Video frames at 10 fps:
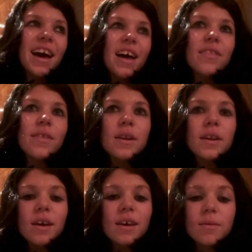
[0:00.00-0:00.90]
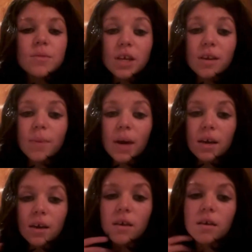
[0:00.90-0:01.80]
then I kept checking
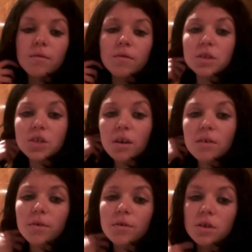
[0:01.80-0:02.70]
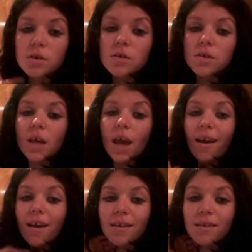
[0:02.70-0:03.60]
back for the Jared photos
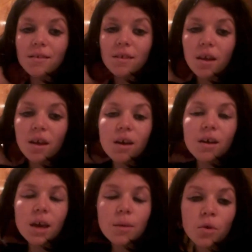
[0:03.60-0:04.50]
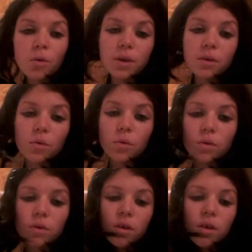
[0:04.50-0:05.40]
and kept not being
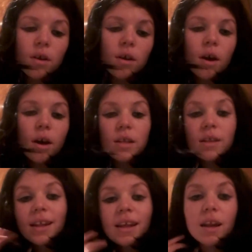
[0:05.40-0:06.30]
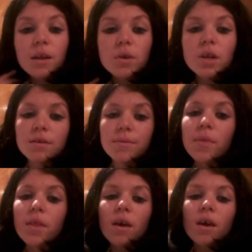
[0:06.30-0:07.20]
called, and then they let anyone in,
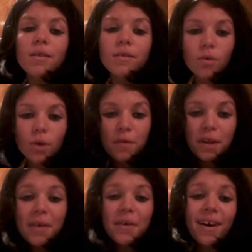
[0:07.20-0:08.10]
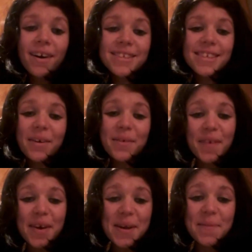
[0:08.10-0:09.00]
and so I've hugged Jared
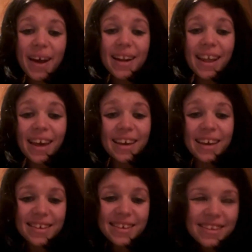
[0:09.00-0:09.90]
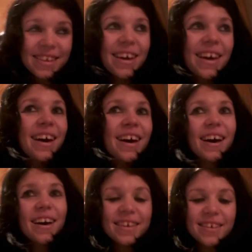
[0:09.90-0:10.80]
fucking Shennanigans,
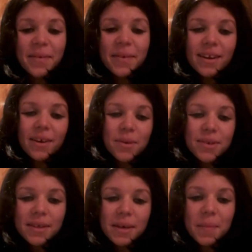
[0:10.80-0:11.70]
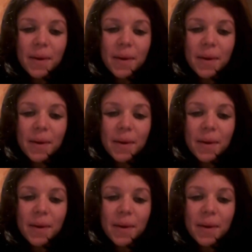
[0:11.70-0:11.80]
and I don't really know what to think about